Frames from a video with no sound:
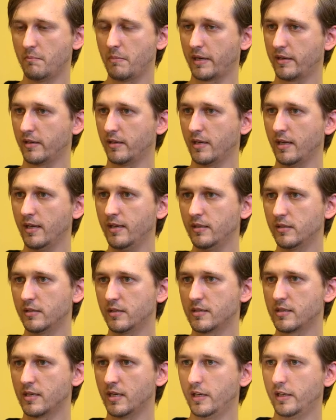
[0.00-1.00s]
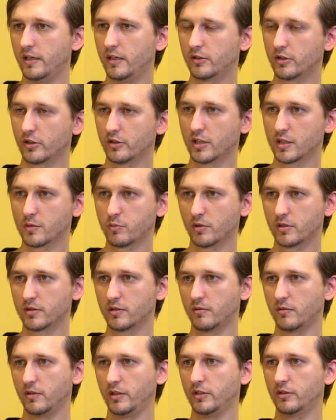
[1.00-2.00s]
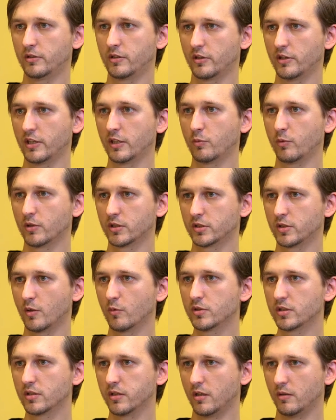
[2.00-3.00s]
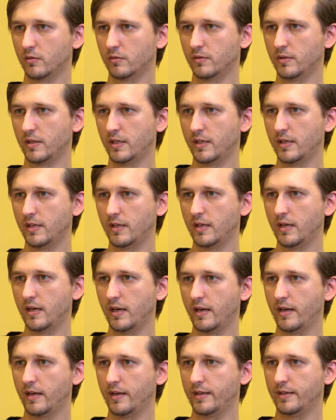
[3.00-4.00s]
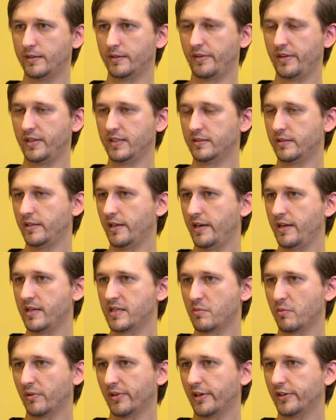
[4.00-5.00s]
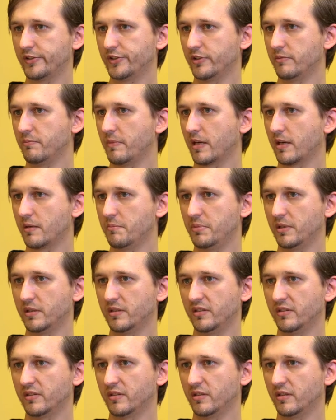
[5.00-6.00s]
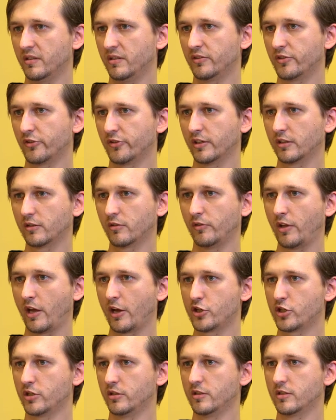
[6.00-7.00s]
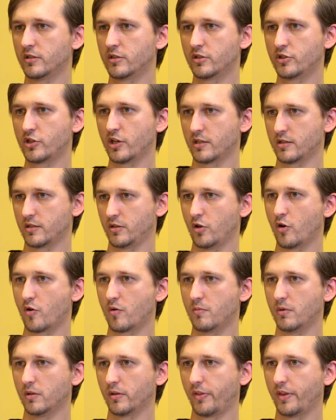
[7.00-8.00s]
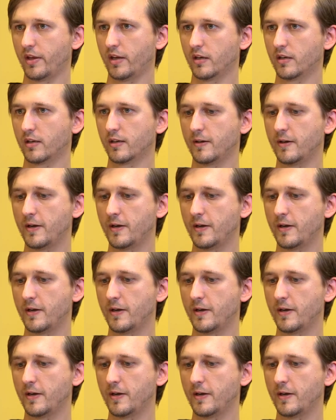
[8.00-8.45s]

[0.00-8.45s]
Back in the 90s, internet was so slow, and these days 100 megabit internet connection, it's just normal thing.